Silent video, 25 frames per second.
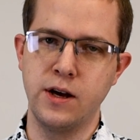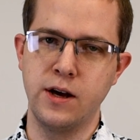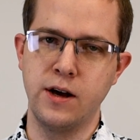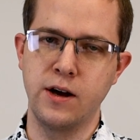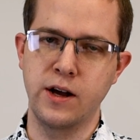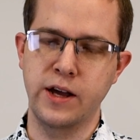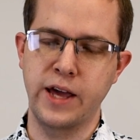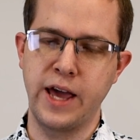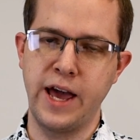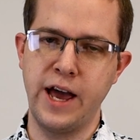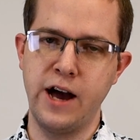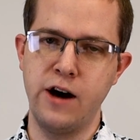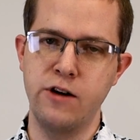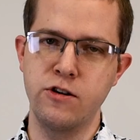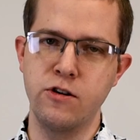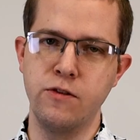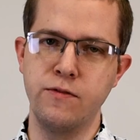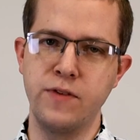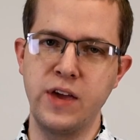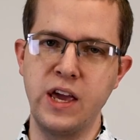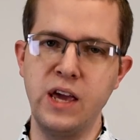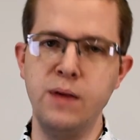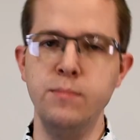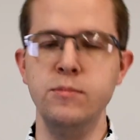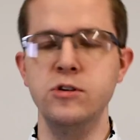a count
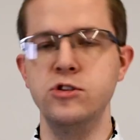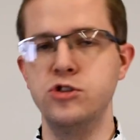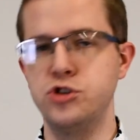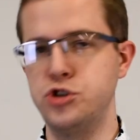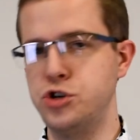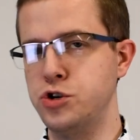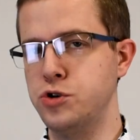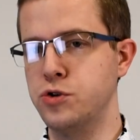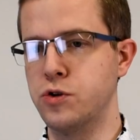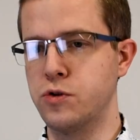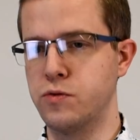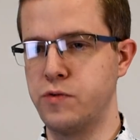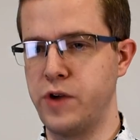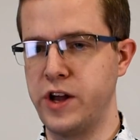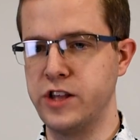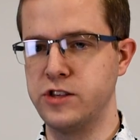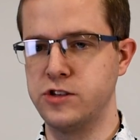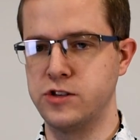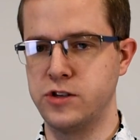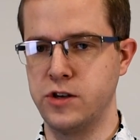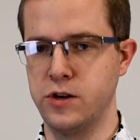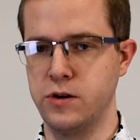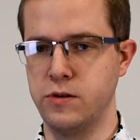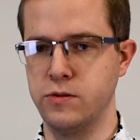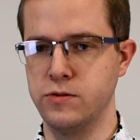of immature red
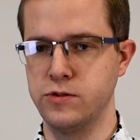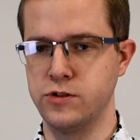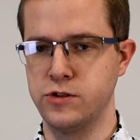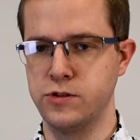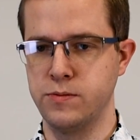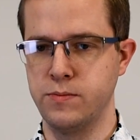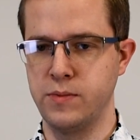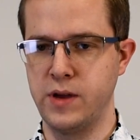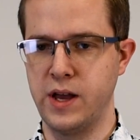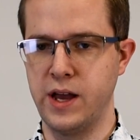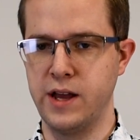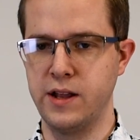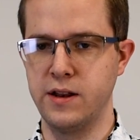cells,